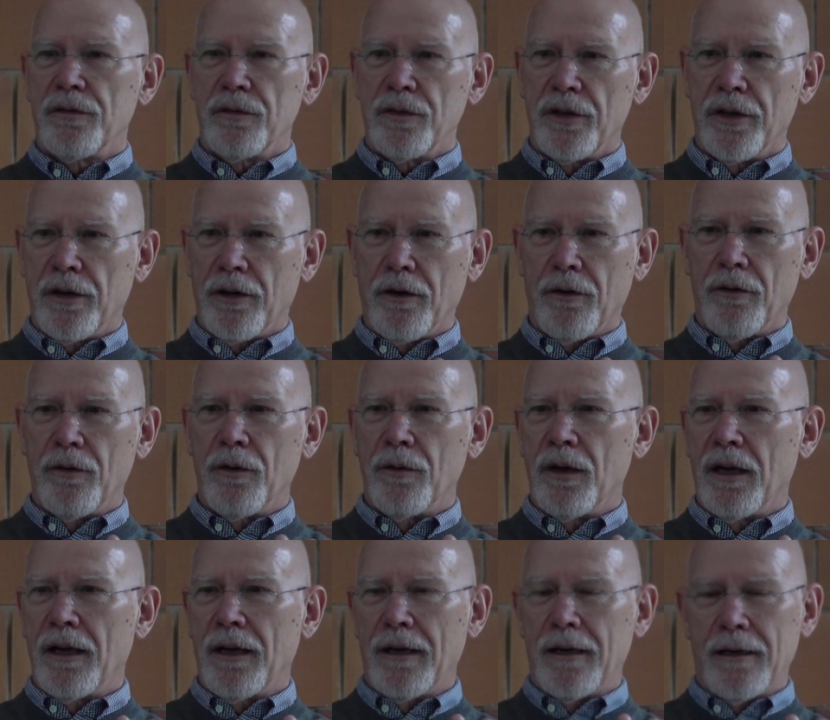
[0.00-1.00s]

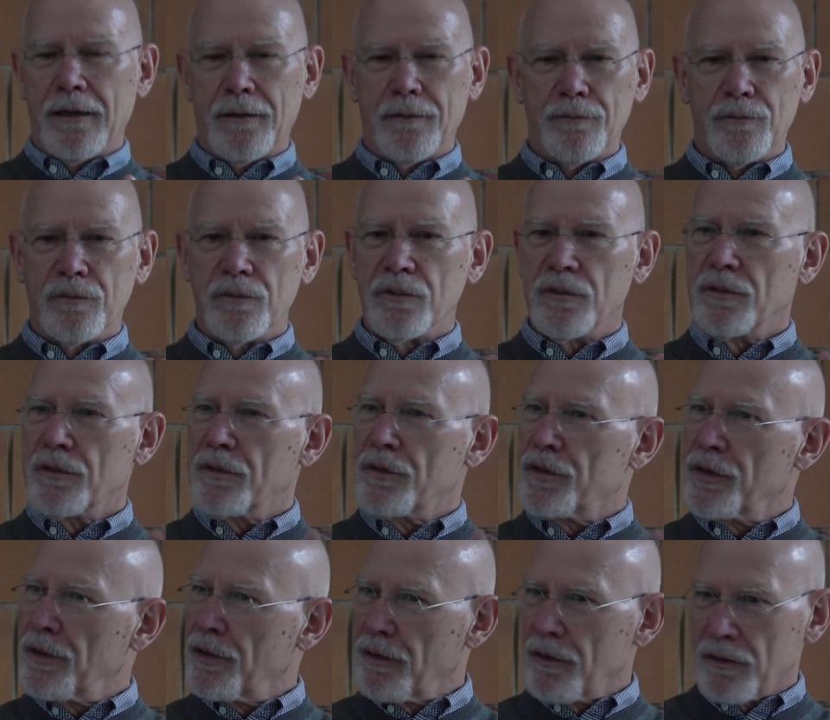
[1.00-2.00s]

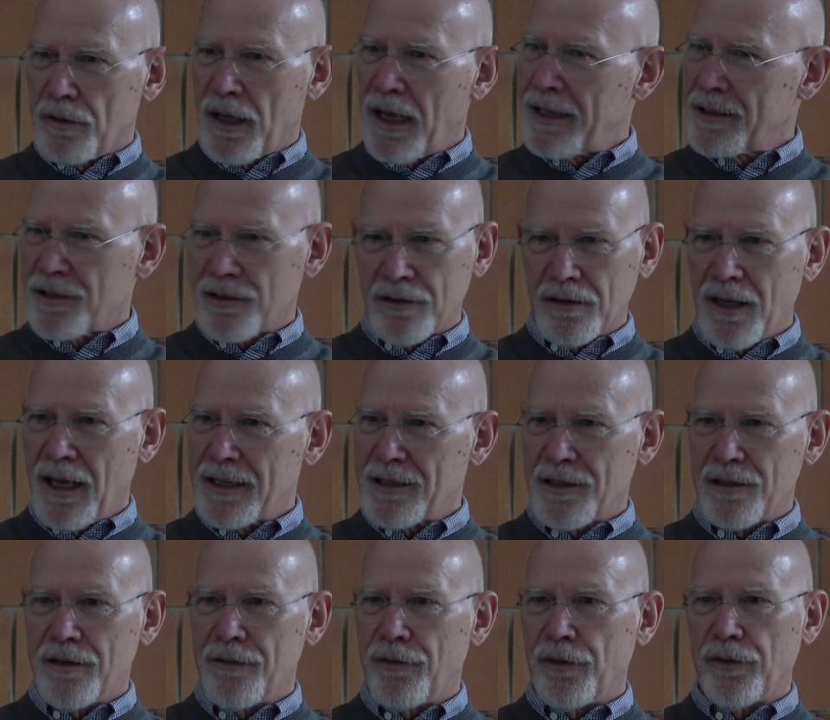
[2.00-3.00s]
do lots of
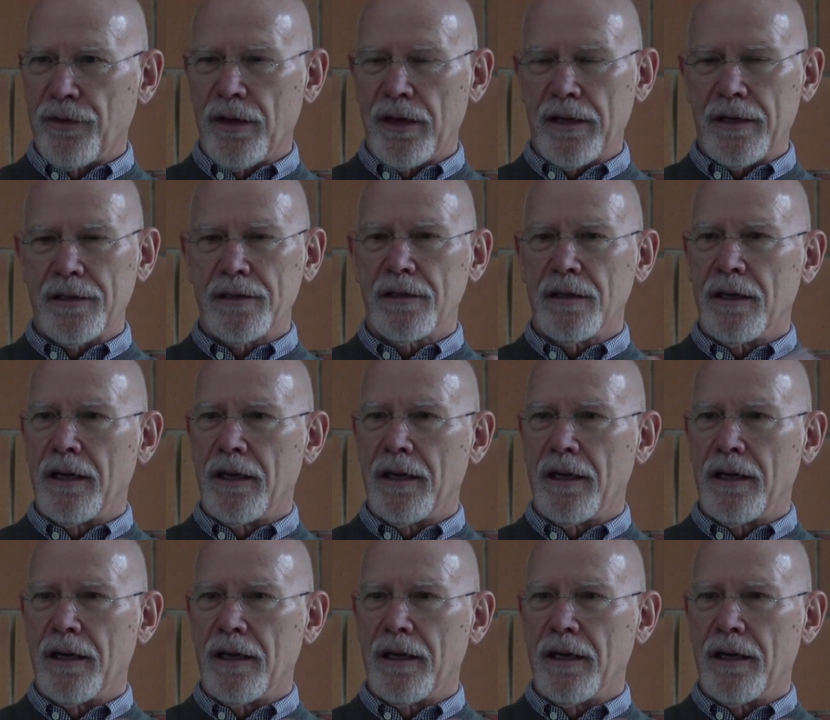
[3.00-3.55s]
different things.